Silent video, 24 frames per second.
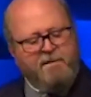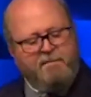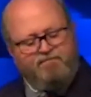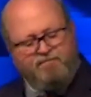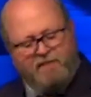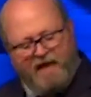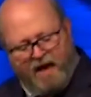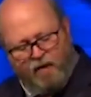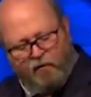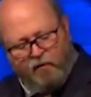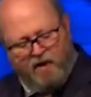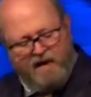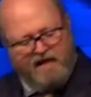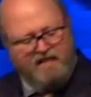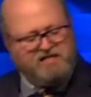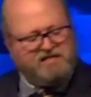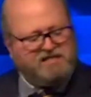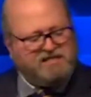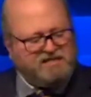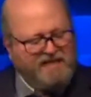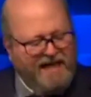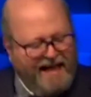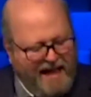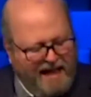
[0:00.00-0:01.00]
and we
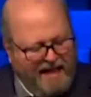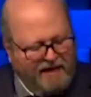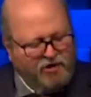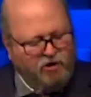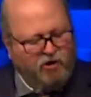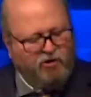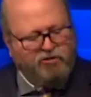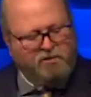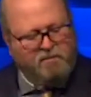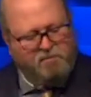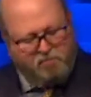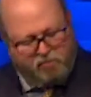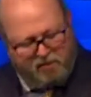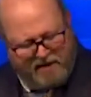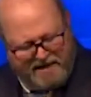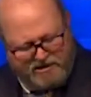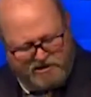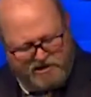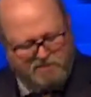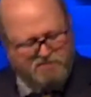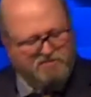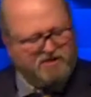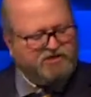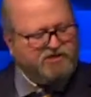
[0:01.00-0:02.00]
stand on the
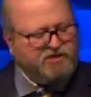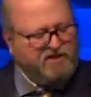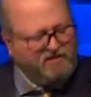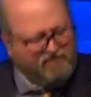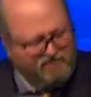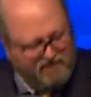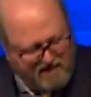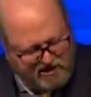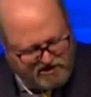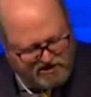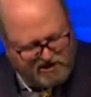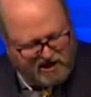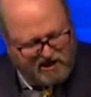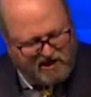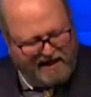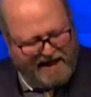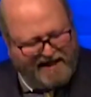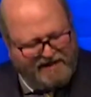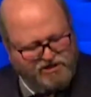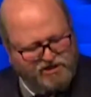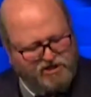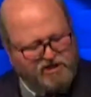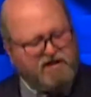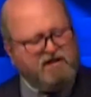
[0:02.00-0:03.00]
precipice of this
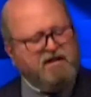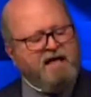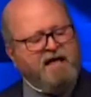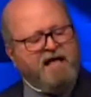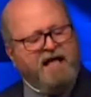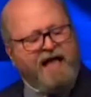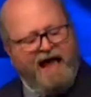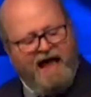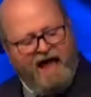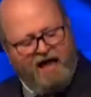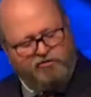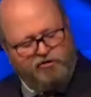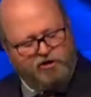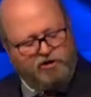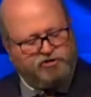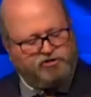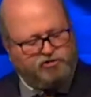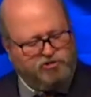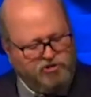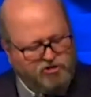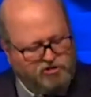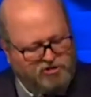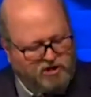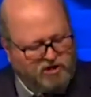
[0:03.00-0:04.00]
election. And the
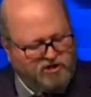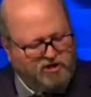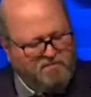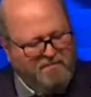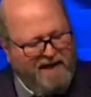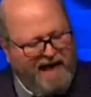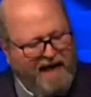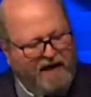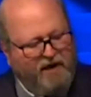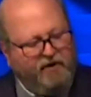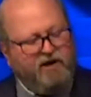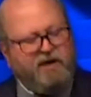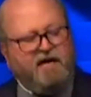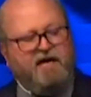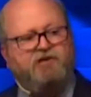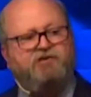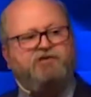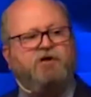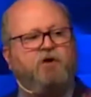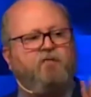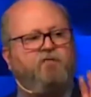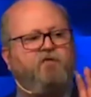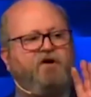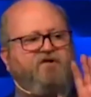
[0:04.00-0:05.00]
truth of the matter is,
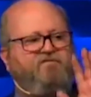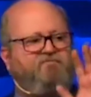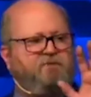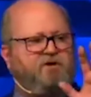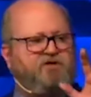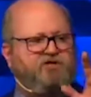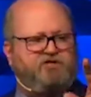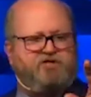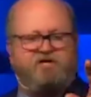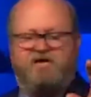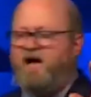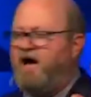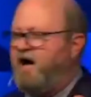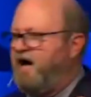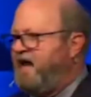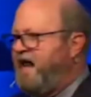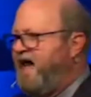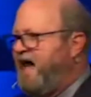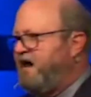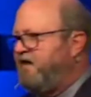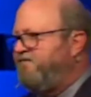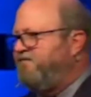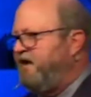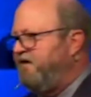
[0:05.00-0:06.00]
we've pushed God
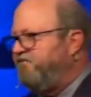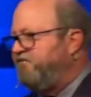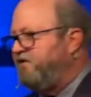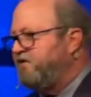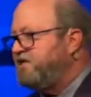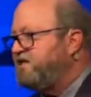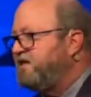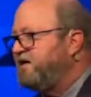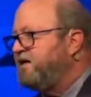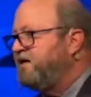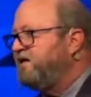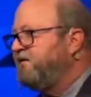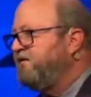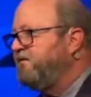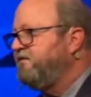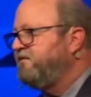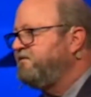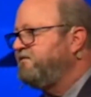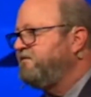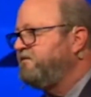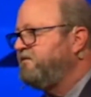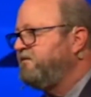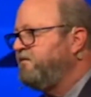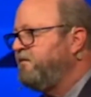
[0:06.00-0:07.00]
out of everything.
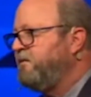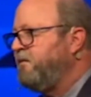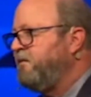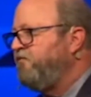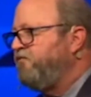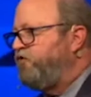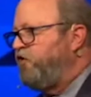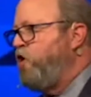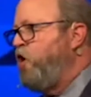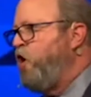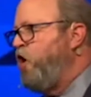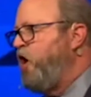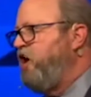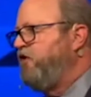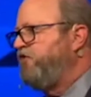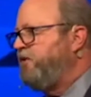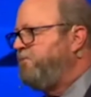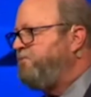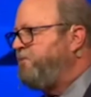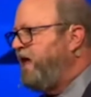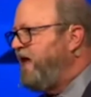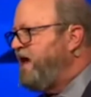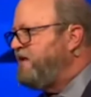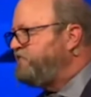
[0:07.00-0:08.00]
For all the
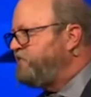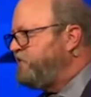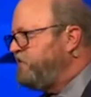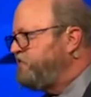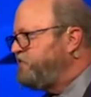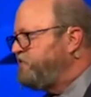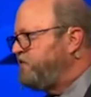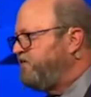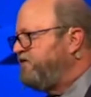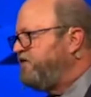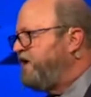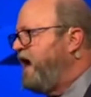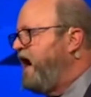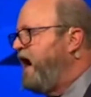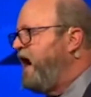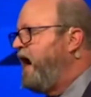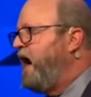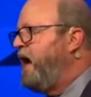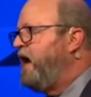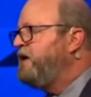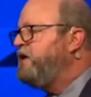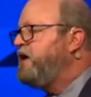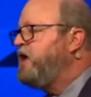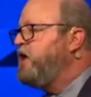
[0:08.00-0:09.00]
blessings of
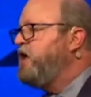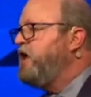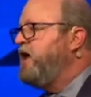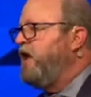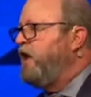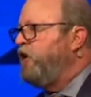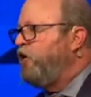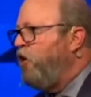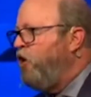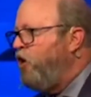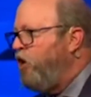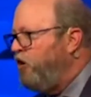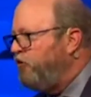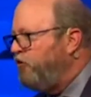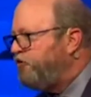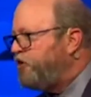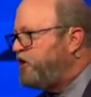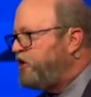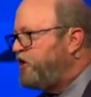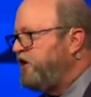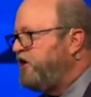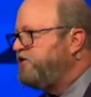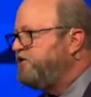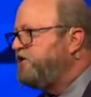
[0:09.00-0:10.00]
God and all the
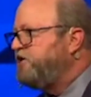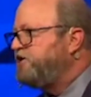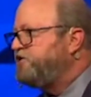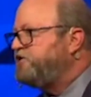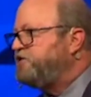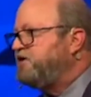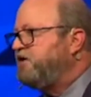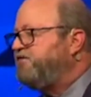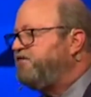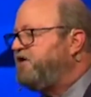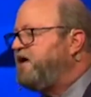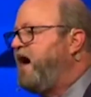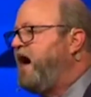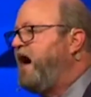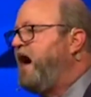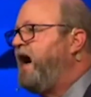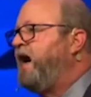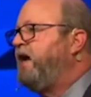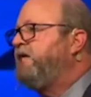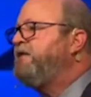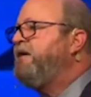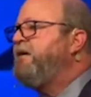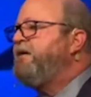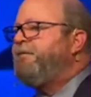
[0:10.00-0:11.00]
goodness of
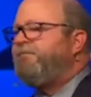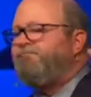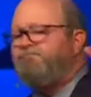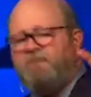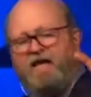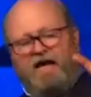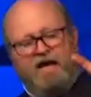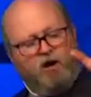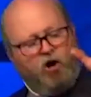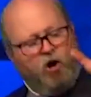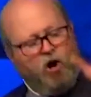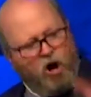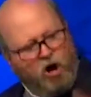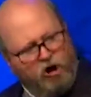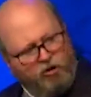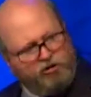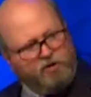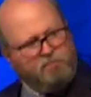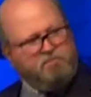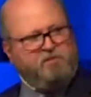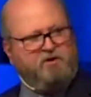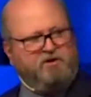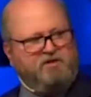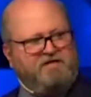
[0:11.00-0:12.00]
God and all the
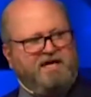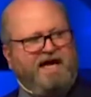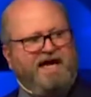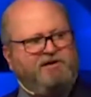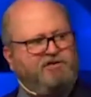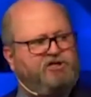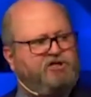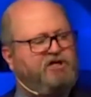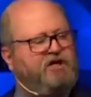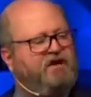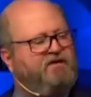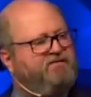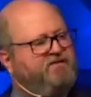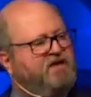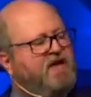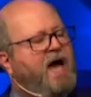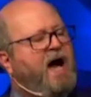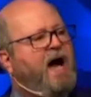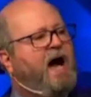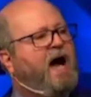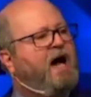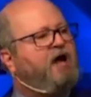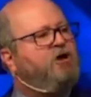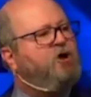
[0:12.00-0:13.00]
protection of
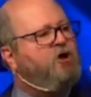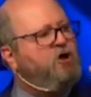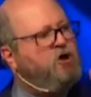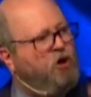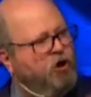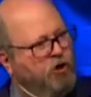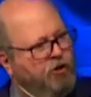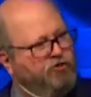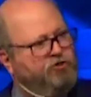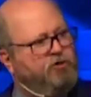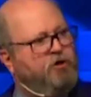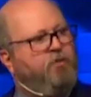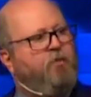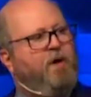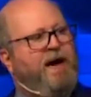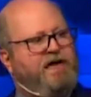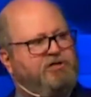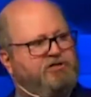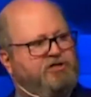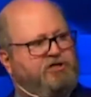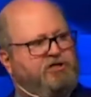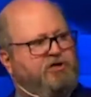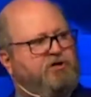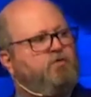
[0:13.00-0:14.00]
God on the
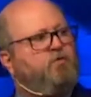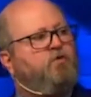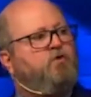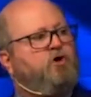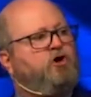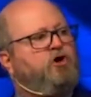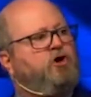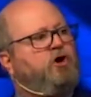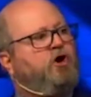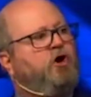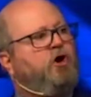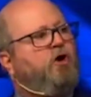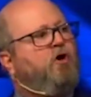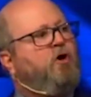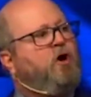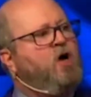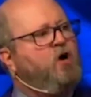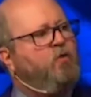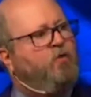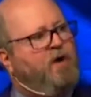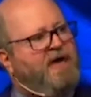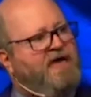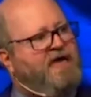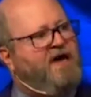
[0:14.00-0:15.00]
Western world,
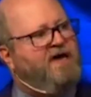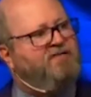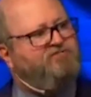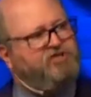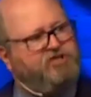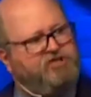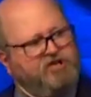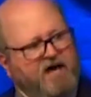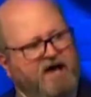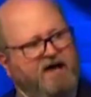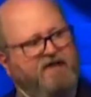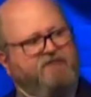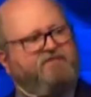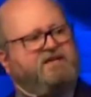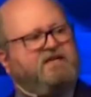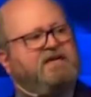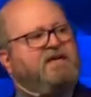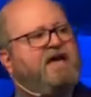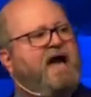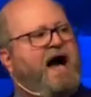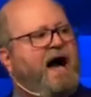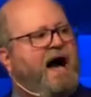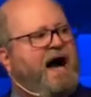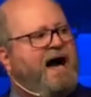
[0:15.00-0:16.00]
we have shoved
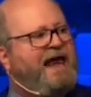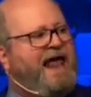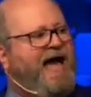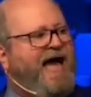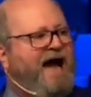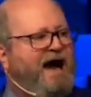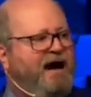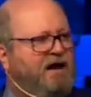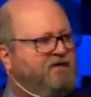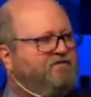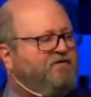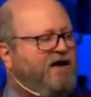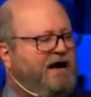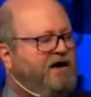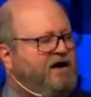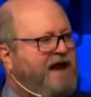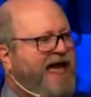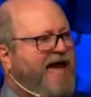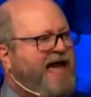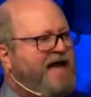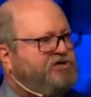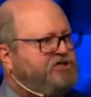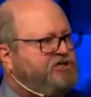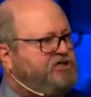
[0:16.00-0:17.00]
God out of our
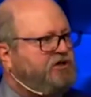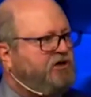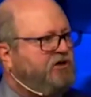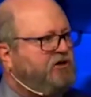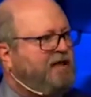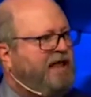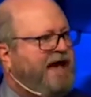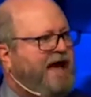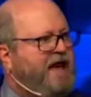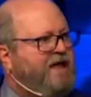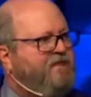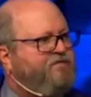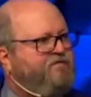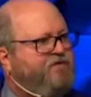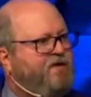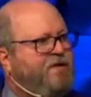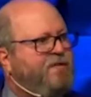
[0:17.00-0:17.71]
national life,